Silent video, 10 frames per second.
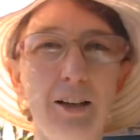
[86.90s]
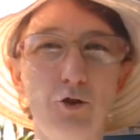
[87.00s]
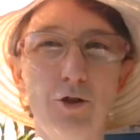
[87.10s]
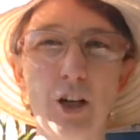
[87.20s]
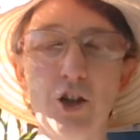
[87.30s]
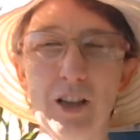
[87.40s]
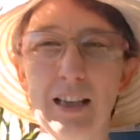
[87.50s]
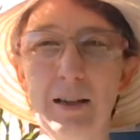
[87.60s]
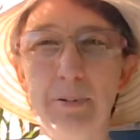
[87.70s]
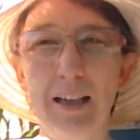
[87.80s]

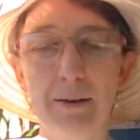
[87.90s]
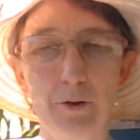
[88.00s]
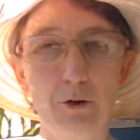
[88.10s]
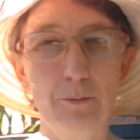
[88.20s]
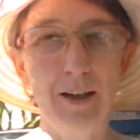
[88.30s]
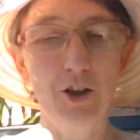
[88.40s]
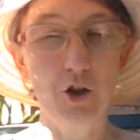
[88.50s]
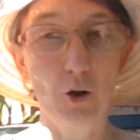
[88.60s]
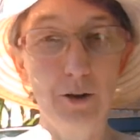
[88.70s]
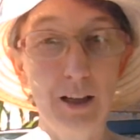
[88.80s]
Traditionally believed to have been
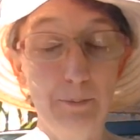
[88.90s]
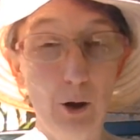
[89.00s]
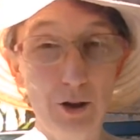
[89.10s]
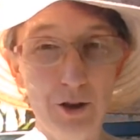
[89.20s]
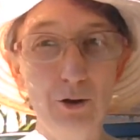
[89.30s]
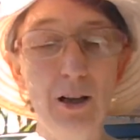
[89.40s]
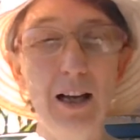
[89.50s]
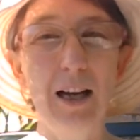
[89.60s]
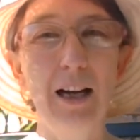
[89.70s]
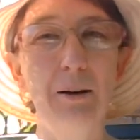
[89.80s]
John the Apostle.
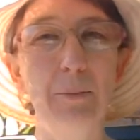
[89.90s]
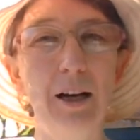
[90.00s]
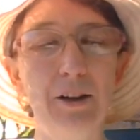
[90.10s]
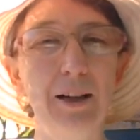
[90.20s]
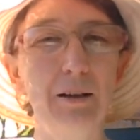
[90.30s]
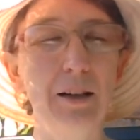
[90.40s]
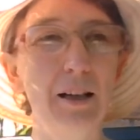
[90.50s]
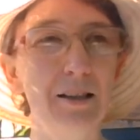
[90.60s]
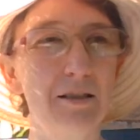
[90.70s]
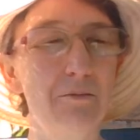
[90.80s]
I think
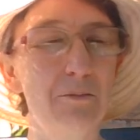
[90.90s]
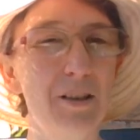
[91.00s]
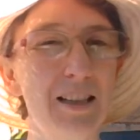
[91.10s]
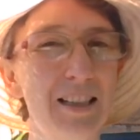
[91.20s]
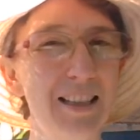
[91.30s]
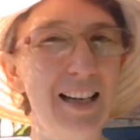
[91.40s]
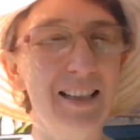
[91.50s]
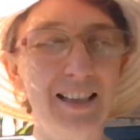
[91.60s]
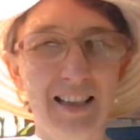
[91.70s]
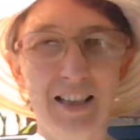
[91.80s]

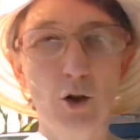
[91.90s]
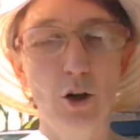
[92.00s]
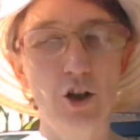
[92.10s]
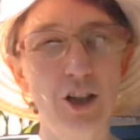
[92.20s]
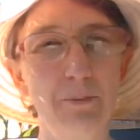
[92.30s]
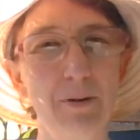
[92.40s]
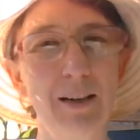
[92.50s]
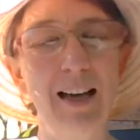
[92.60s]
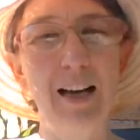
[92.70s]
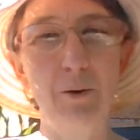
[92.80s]
consensus scholarship
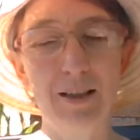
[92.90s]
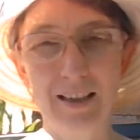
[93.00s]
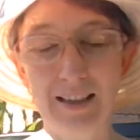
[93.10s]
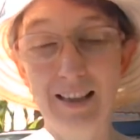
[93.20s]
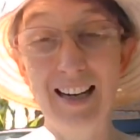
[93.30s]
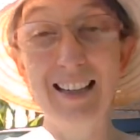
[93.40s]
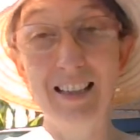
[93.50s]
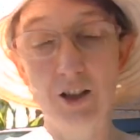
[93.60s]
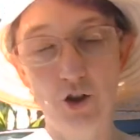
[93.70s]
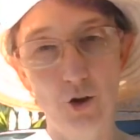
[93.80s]
now is that it
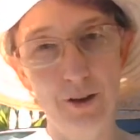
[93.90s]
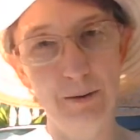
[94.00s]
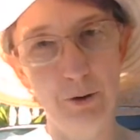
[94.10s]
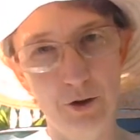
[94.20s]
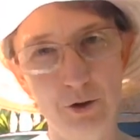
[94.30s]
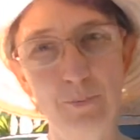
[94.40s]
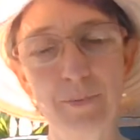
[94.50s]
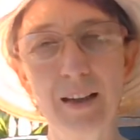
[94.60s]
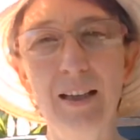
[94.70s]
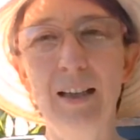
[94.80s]
isn't John the Apostle,
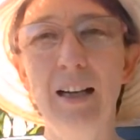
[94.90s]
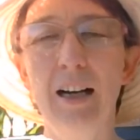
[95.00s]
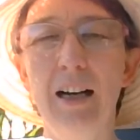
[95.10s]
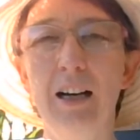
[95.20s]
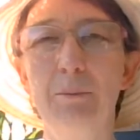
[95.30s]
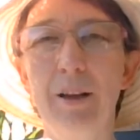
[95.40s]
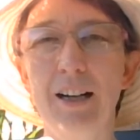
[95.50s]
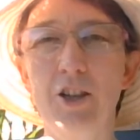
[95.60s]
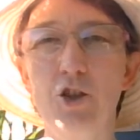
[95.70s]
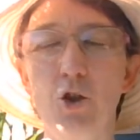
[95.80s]

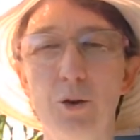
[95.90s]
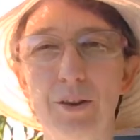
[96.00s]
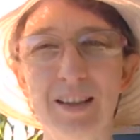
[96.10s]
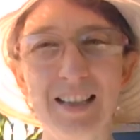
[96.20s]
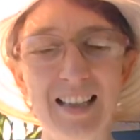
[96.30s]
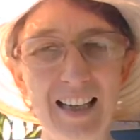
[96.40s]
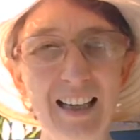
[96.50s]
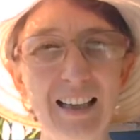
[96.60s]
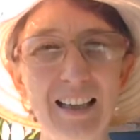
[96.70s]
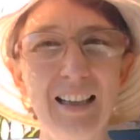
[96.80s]
that it's John the
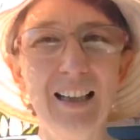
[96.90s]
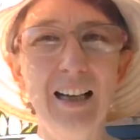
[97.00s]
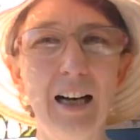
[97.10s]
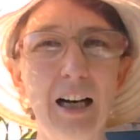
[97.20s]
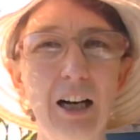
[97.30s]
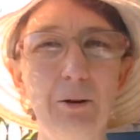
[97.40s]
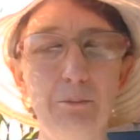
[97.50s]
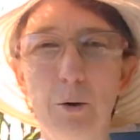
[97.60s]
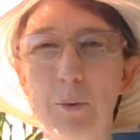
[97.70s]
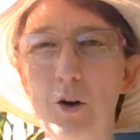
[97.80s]
Seer,
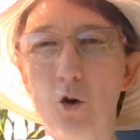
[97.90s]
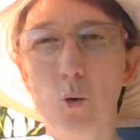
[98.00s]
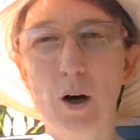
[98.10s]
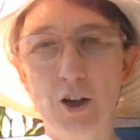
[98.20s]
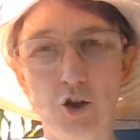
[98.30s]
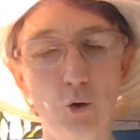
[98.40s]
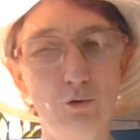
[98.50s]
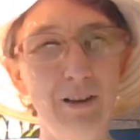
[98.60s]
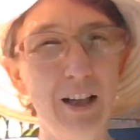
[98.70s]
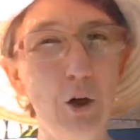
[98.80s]
but we're not quite
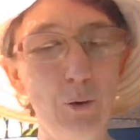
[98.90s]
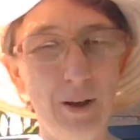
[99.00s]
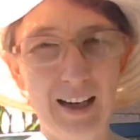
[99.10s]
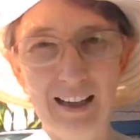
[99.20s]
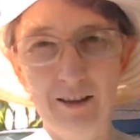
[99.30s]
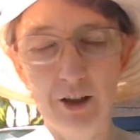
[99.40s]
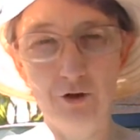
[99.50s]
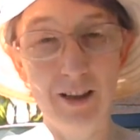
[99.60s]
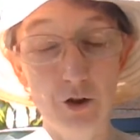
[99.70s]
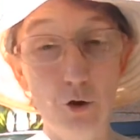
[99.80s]
sure really who that
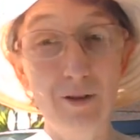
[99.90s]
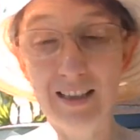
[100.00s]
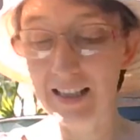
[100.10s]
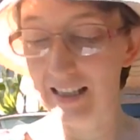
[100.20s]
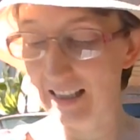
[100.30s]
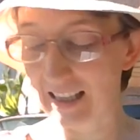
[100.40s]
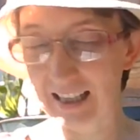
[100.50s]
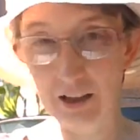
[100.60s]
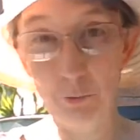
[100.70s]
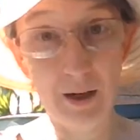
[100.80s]
character is, or indeed
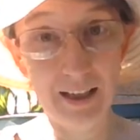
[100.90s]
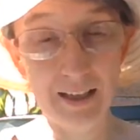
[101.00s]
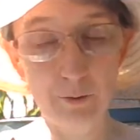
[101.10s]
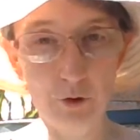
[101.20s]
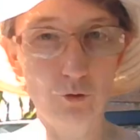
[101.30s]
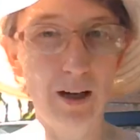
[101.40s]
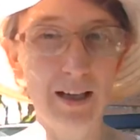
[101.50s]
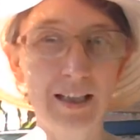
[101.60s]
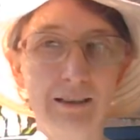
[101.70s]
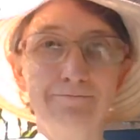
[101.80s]
exactly when he was
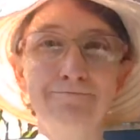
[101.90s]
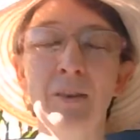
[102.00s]
writing.